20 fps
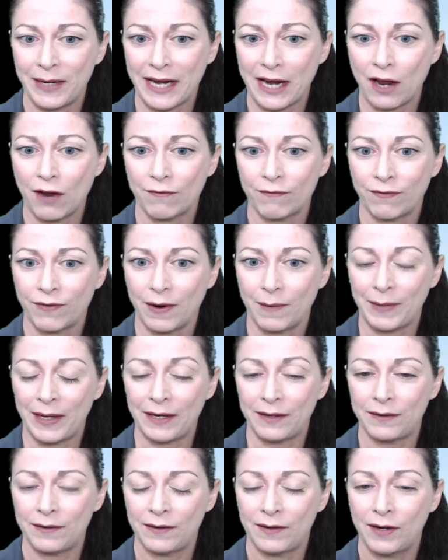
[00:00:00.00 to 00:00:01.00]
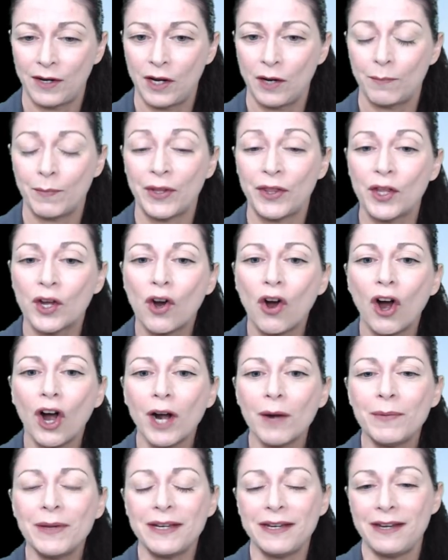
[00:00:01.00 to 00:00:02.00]
out from it, but the
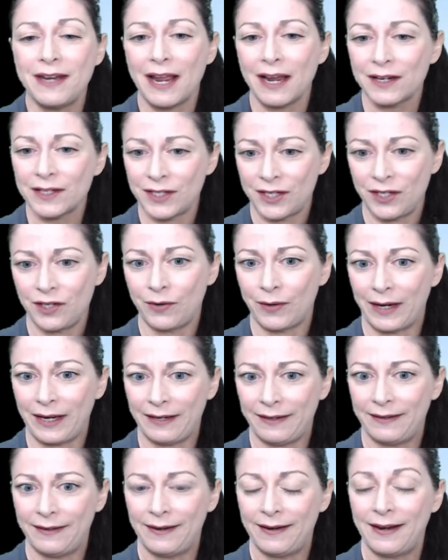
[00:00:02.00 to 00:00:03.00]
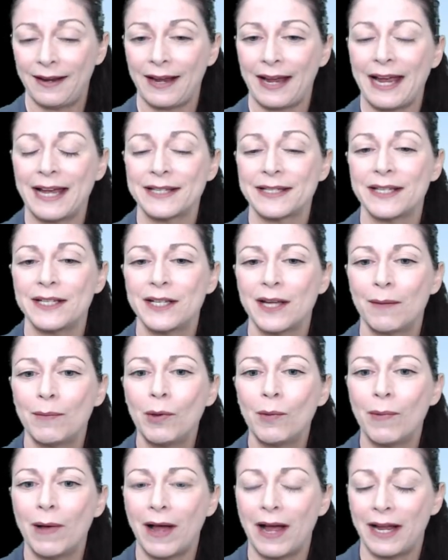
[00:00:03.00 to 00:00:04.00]
carbon next to it has a double
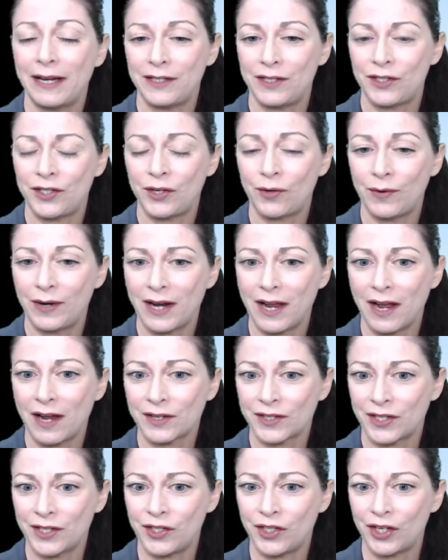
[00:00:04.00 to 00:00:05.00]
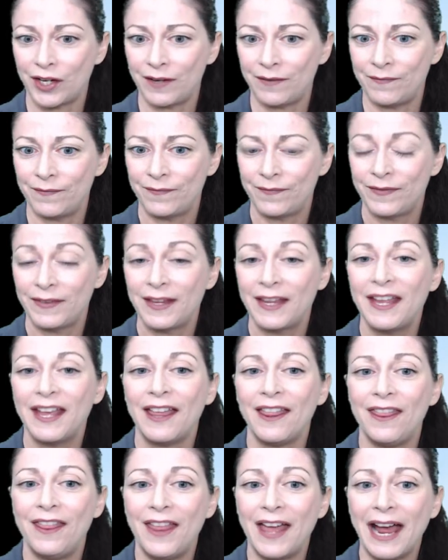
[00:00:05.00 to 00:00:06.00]
bond to an oxygen.
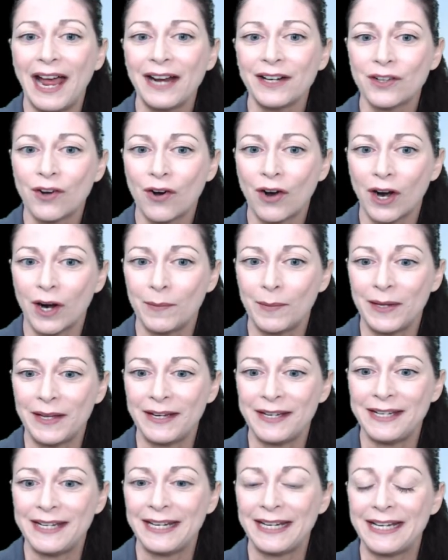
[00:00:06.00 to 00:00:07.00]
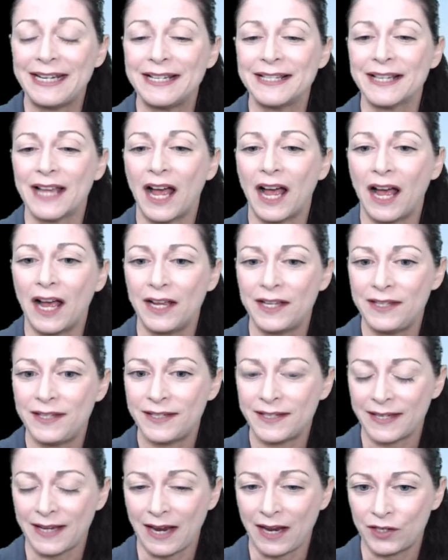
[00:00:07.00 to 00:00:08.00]
That carbon is
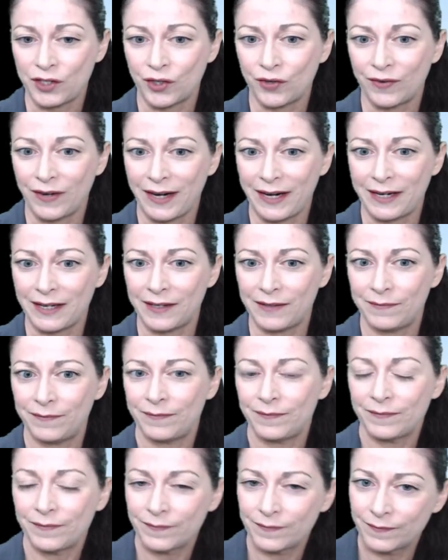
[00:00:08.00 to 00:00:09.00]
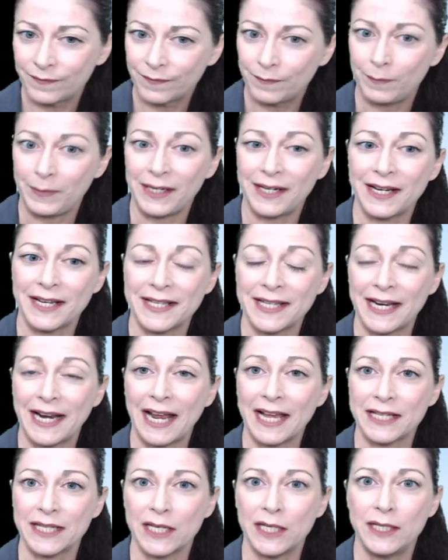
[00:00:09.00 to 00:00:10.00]
unsaturated because it
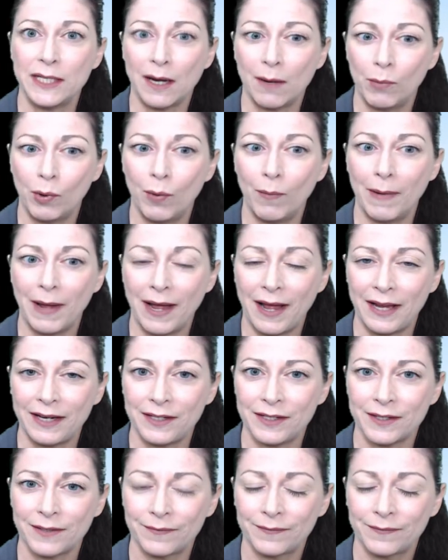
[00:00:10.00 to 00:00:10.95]
has a double bond.